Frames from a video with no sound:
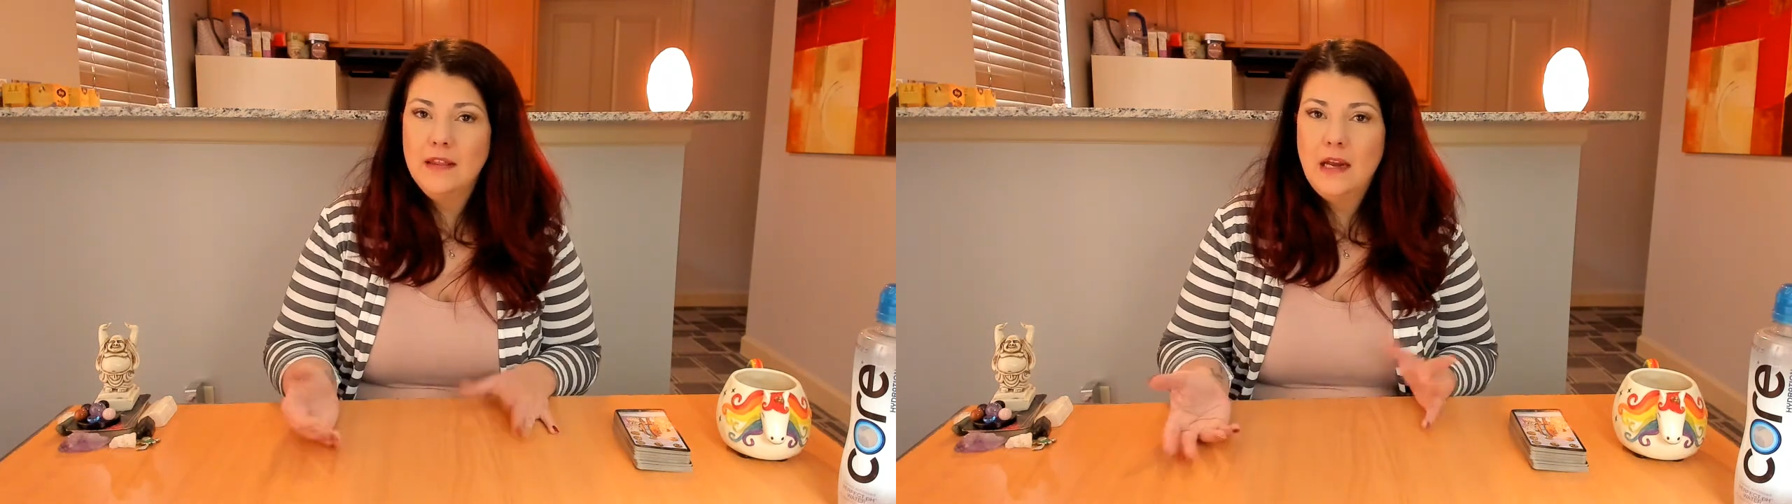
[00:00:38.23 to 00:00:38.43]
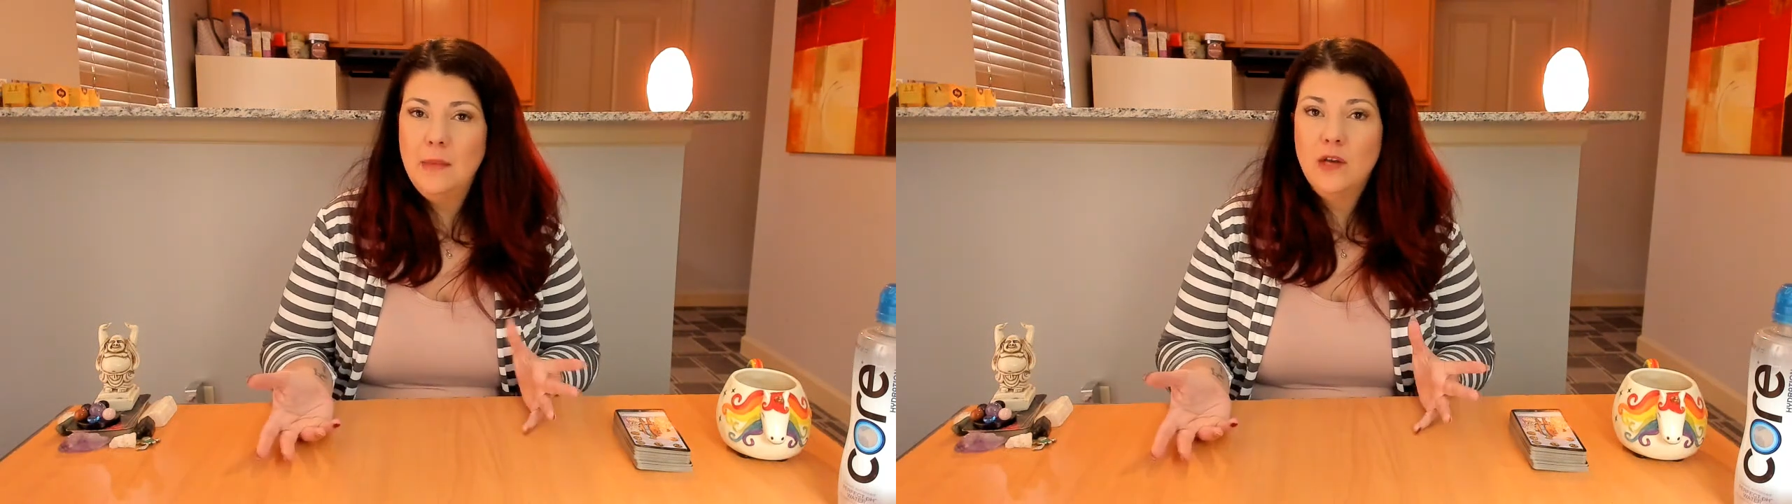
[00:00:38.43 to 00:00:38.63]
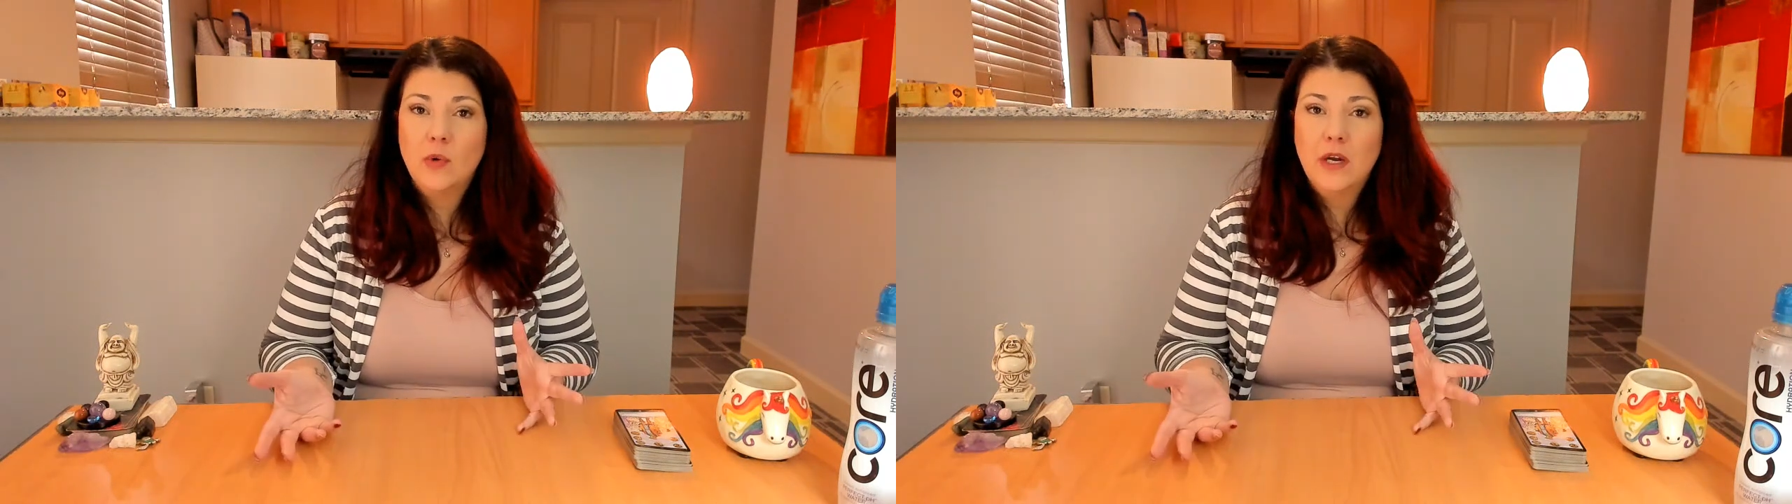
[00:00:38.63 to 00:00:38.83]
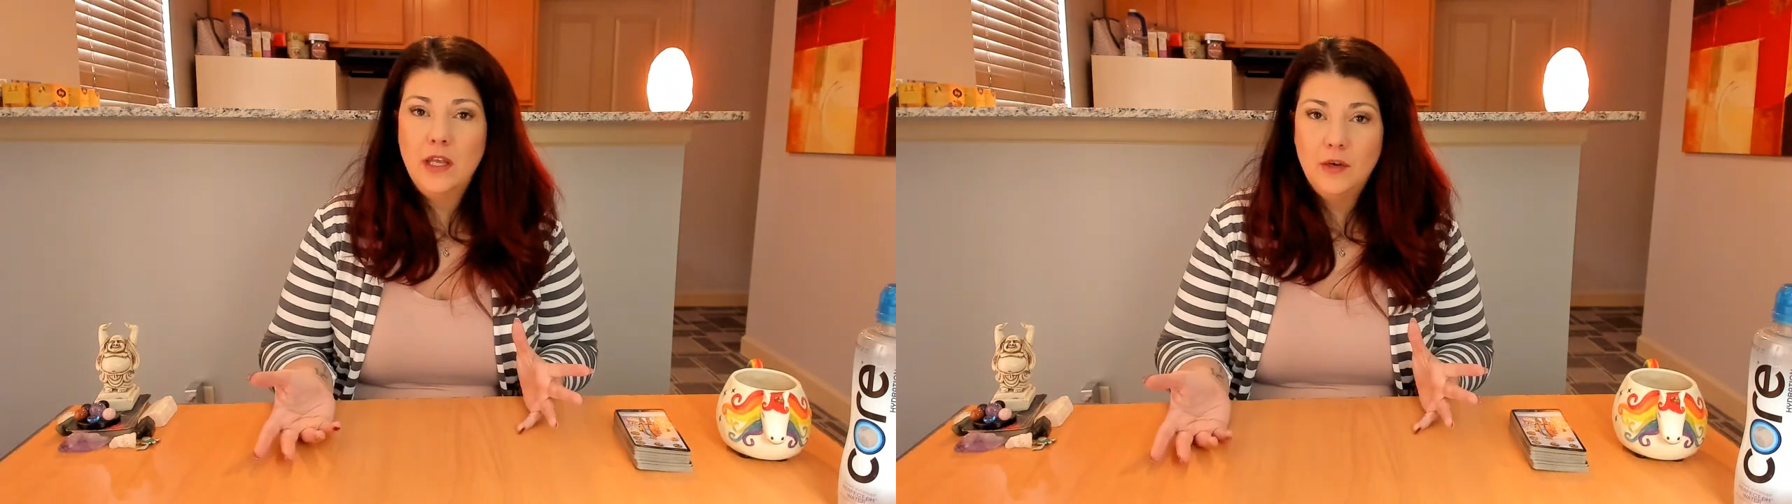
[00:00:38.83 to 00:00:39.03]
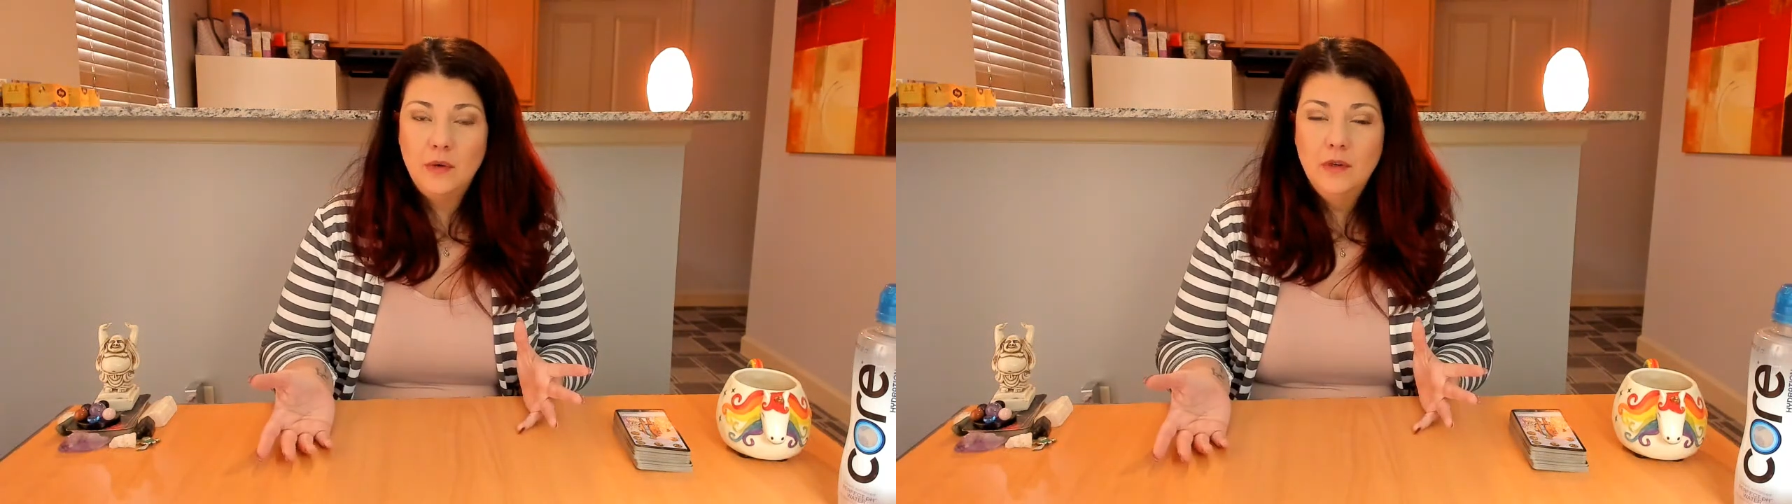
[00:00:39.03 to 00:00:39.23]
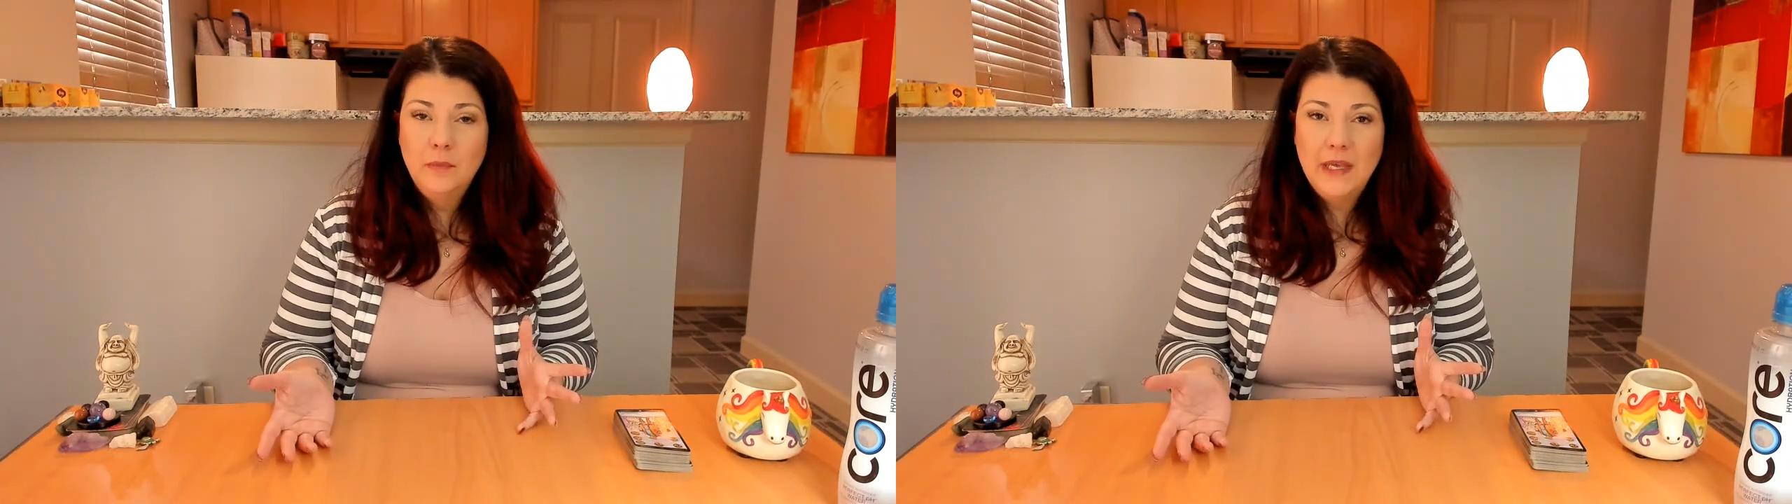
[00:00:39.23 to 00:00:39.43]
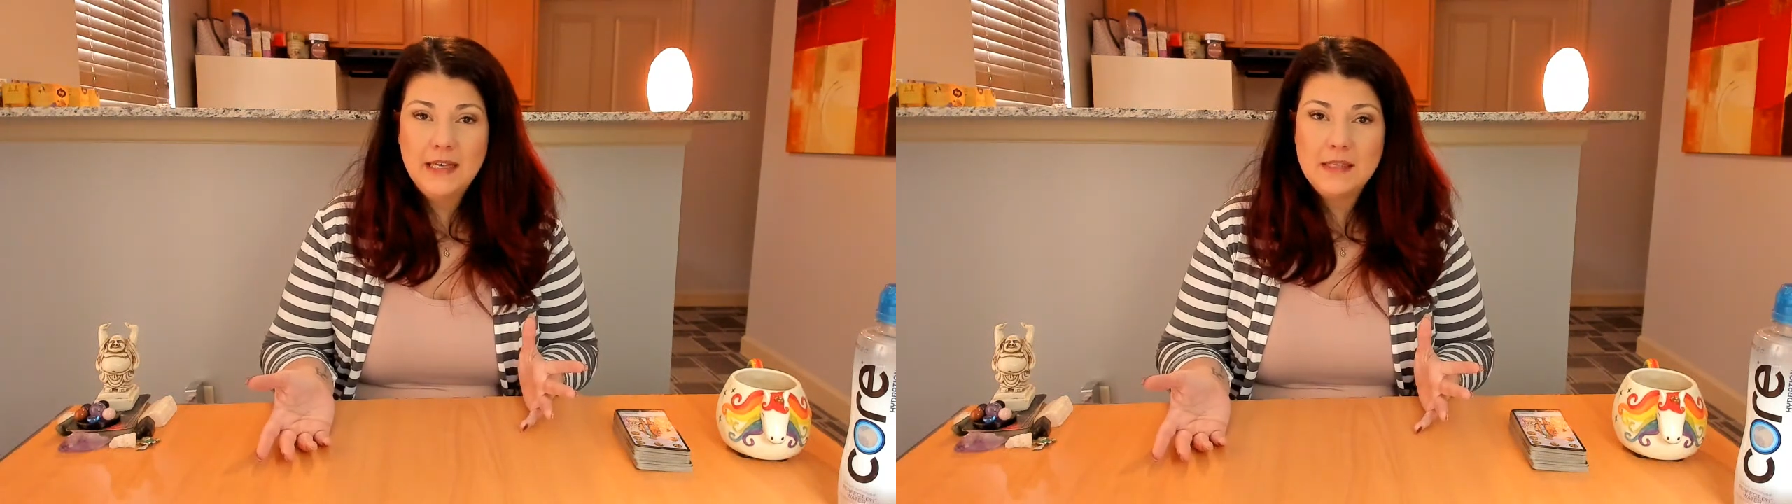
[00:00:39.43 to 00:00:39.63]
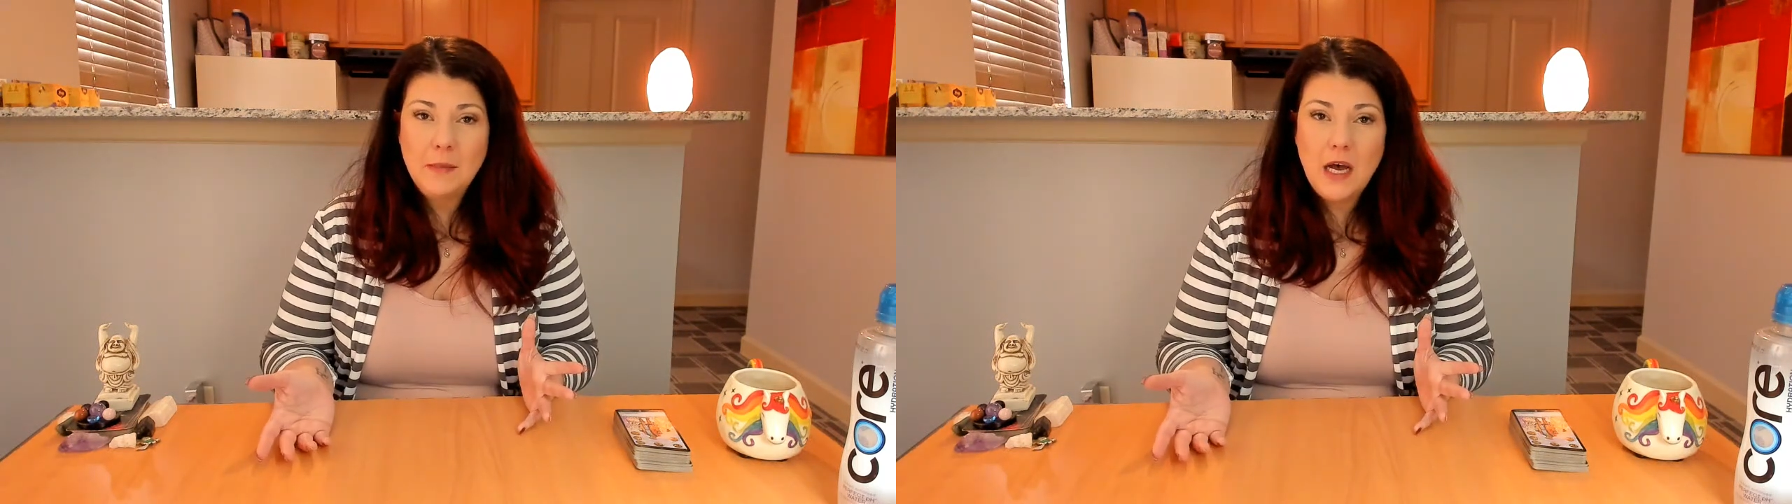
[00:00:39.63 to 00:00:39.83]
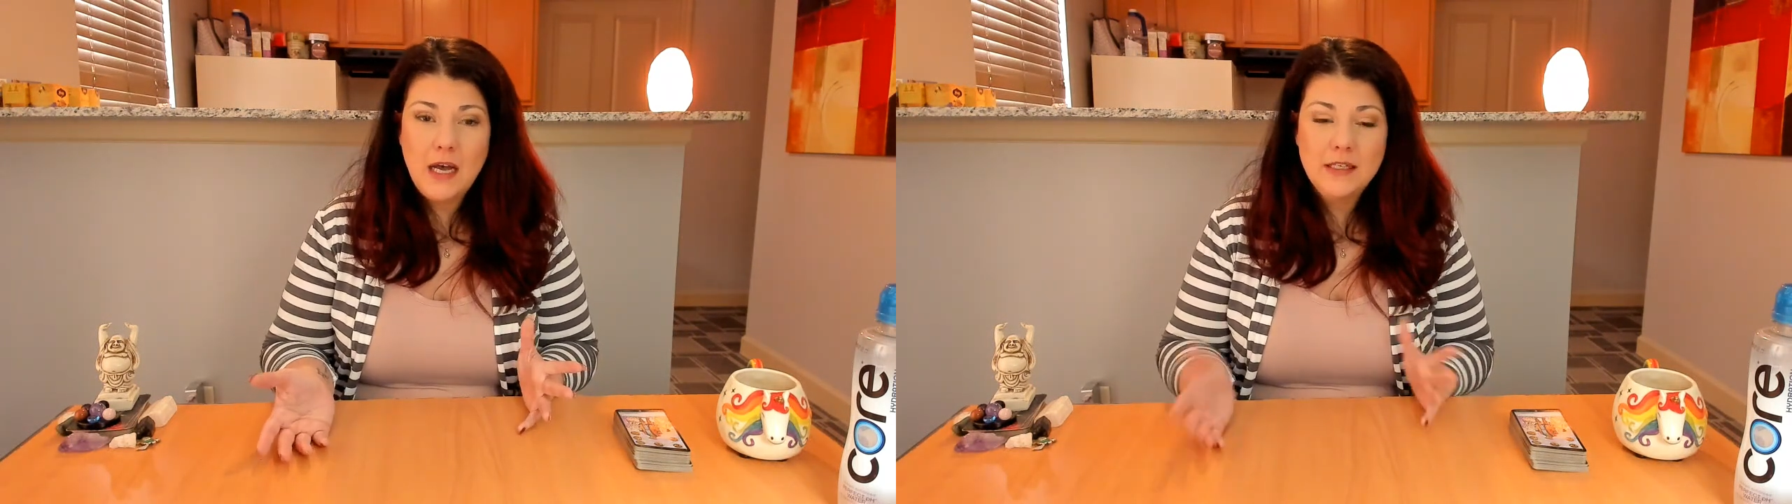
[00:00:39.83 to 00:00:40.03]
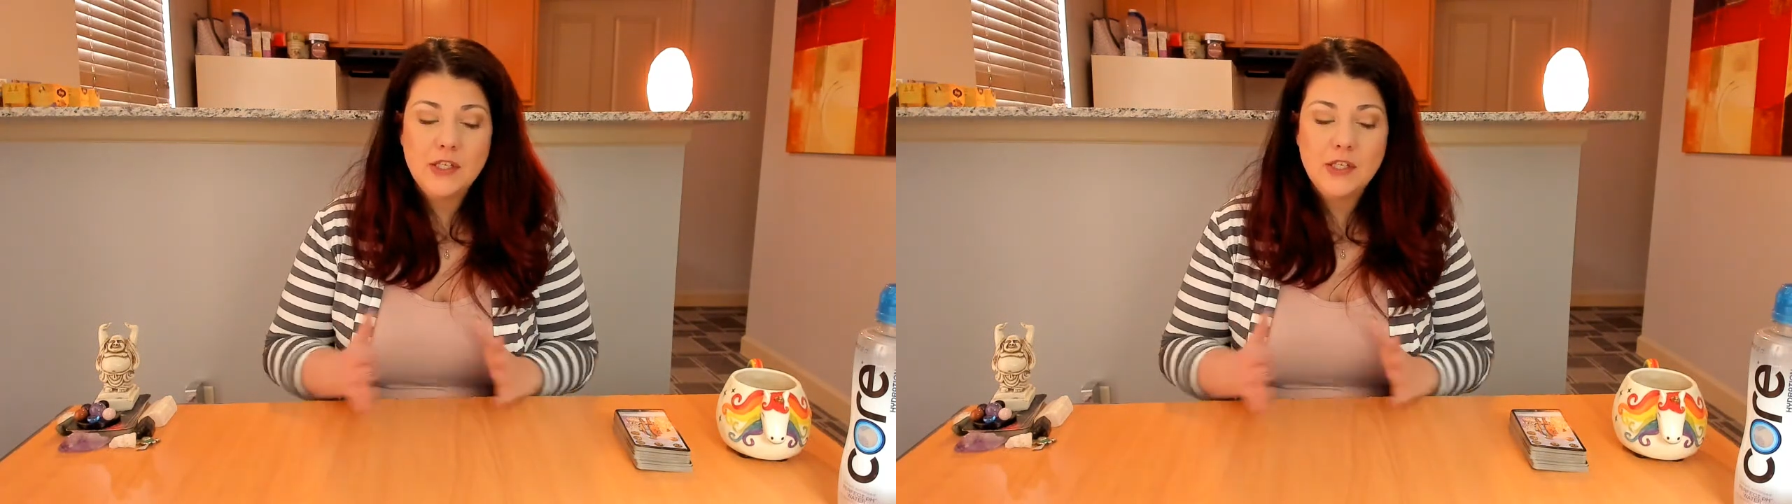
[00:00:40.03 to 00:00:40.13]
that I'm ignoring you, because I'm not.